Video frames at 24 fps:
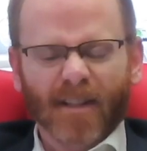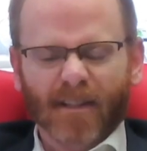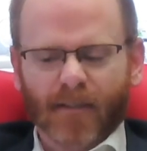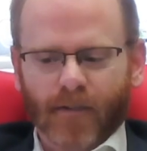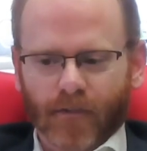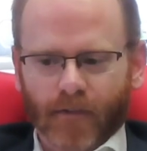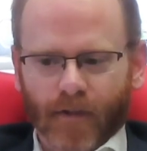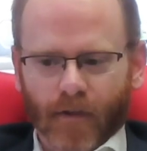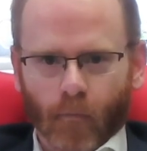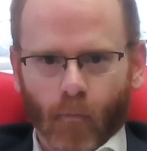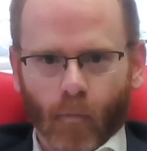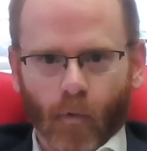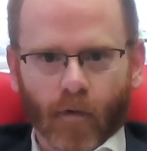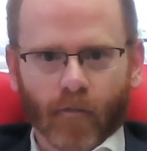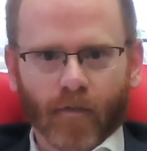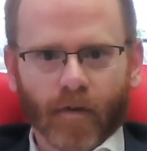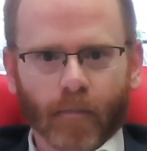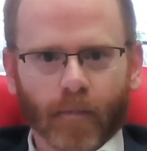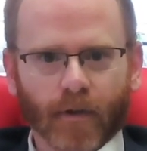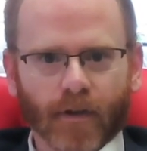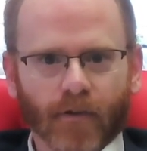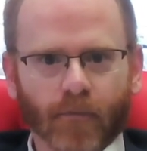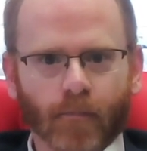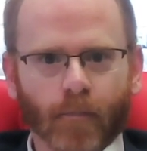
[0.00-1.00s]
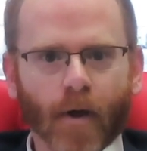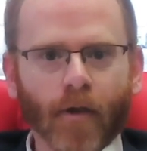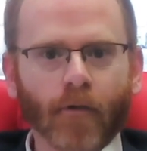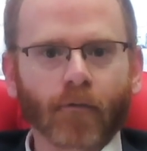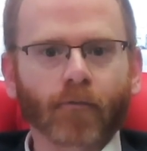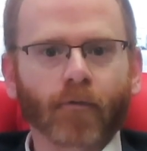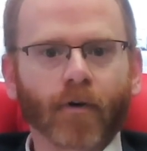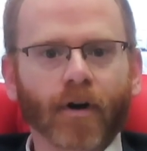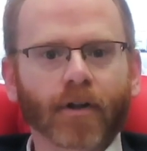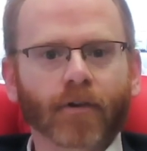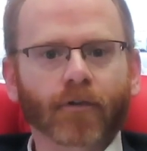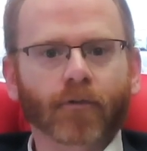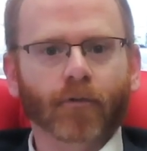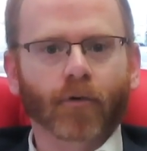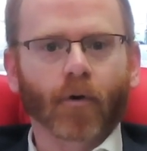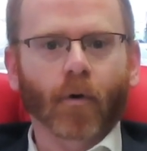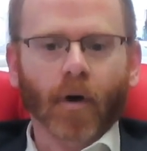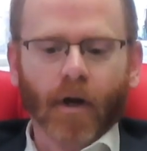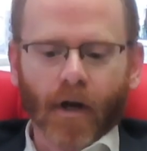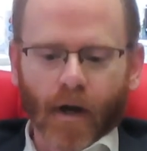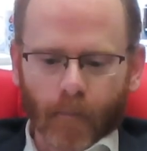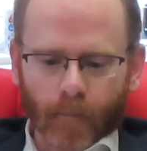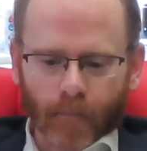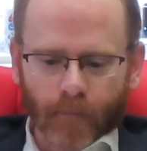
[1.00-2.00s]
Turns out one of Emily's best friends
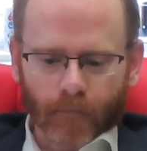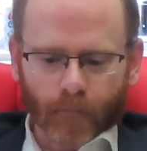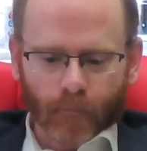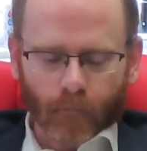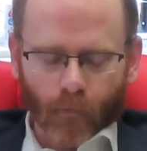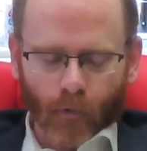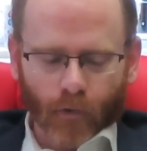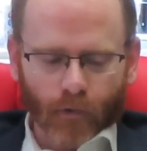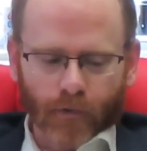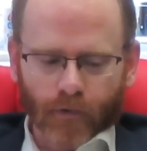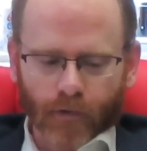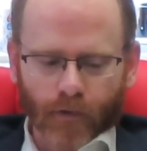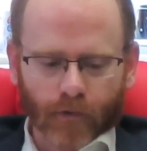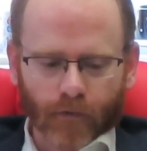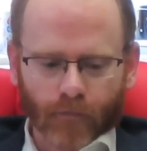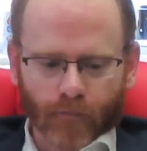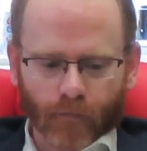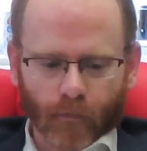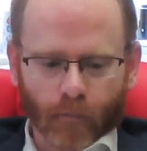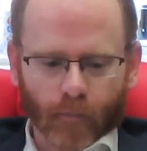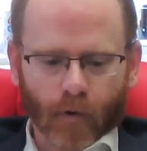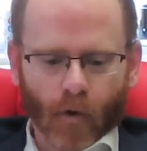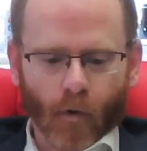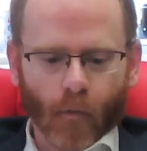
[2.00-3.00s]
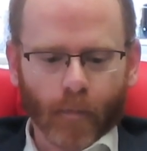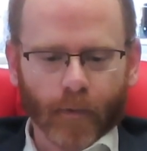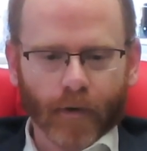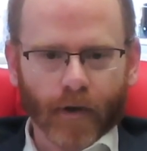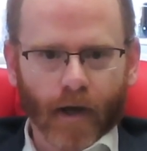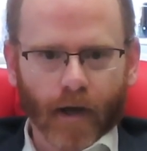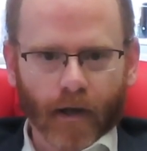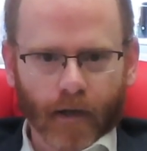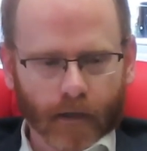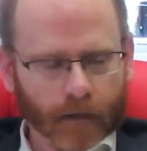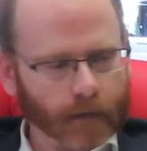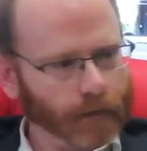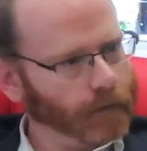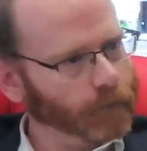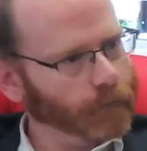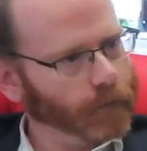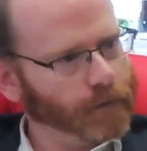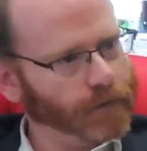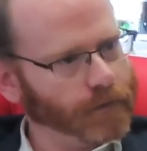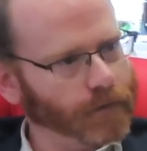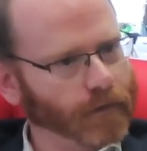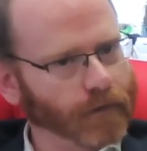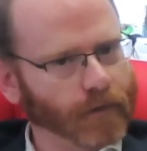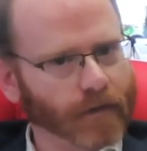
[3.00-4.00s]
growing up is from Copenhagen,
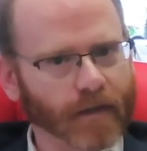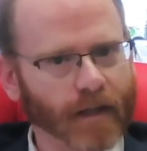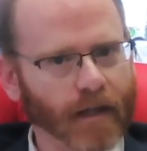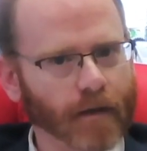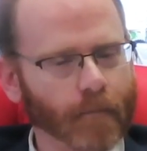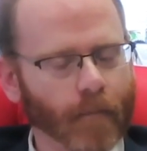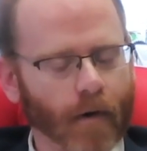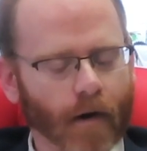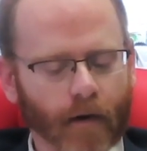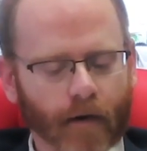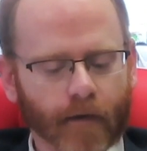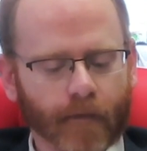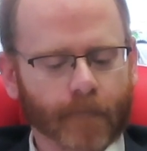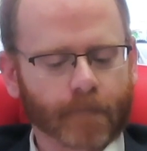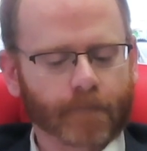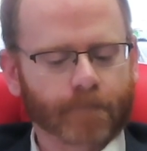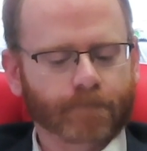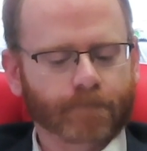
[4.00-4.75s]
which is in Denmark.